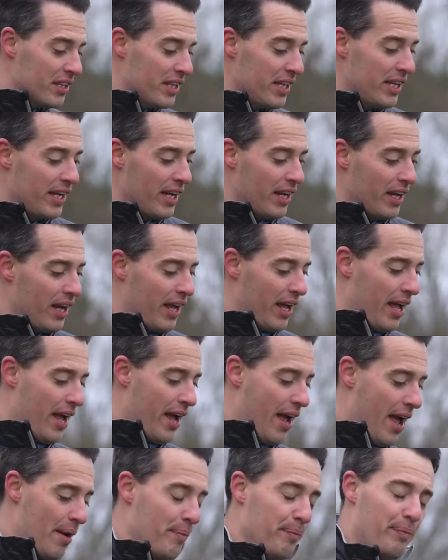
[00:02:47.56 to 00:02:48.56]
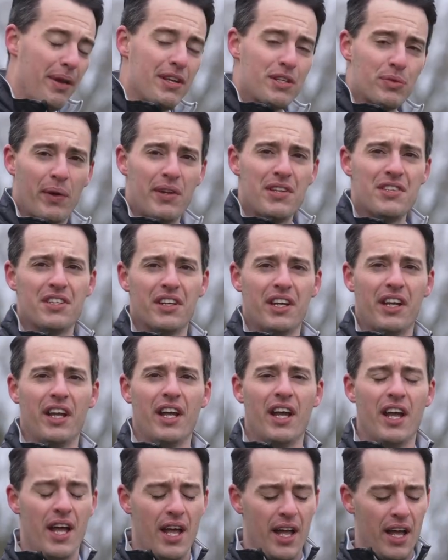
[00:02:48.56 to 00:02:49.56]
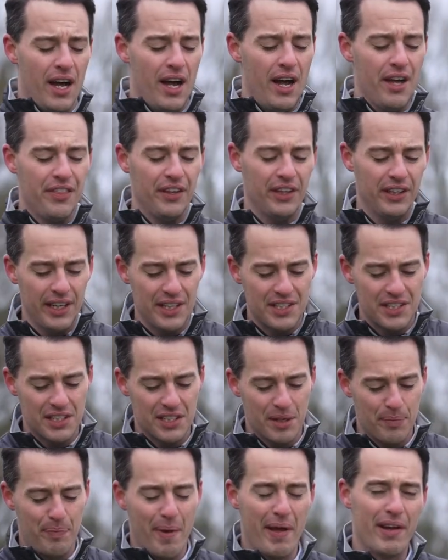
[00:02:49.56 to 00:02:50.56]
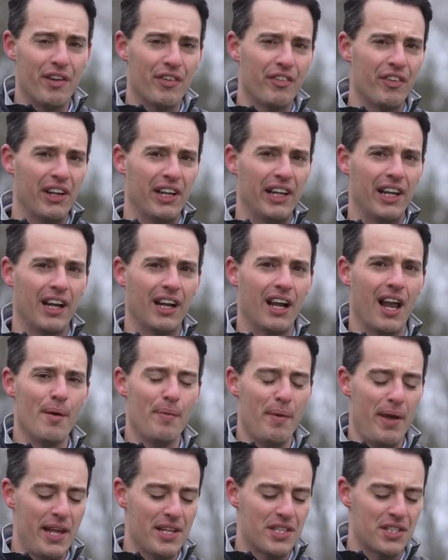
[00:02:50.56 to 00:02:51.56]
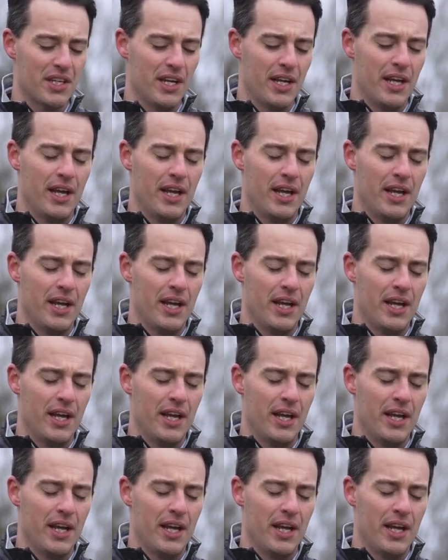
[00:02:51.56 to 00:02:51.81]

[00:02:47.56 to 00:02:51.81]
the MP20, I think this is a better feeling club. It's